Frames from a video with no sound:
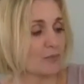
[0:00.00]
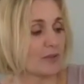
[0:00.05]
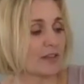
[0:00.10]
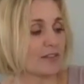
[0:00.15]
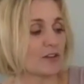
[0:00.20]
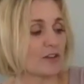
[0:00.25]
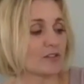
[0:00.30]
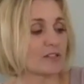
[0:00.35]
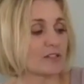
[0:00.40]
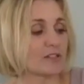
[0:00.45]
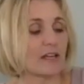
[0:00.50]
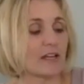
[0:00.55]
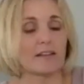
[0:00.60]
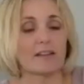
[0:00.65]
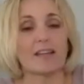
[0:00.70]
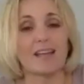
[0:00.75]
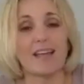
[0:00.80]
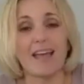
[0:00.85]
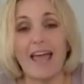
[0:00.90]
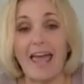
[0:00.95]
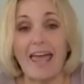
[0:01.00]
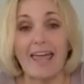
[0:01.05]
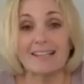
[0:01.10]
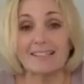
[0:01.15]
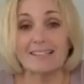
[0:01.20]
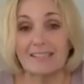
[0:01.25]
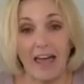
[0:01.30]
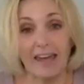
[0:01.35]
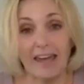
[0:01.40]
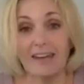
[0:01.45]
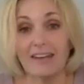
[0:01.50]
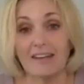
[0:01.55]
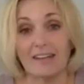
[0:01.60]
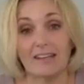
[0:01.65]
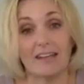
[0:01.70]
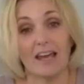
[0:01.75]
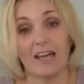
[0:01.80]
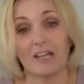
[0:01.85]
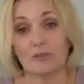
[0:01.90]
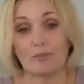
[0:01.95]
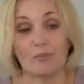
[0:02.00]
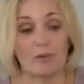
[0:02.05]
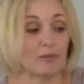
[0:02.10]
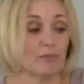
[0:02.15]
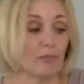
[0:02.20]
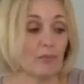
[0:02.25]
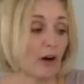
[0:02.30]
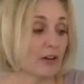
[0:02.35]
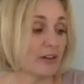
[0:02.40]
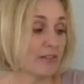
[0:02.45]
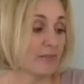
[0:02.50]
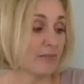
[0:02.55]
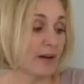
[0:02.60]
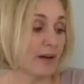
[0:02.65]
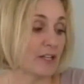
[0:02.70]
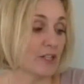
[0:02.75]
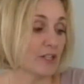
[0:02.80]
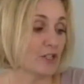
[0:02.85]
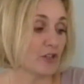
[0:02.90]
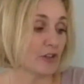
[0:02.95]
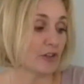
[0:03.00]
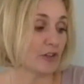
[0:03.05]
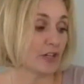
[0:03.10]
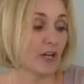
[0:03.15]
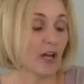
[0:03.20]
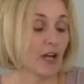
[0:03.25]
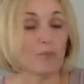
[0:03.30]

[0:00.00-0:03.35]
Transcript: There's anxiety has been part of my journey.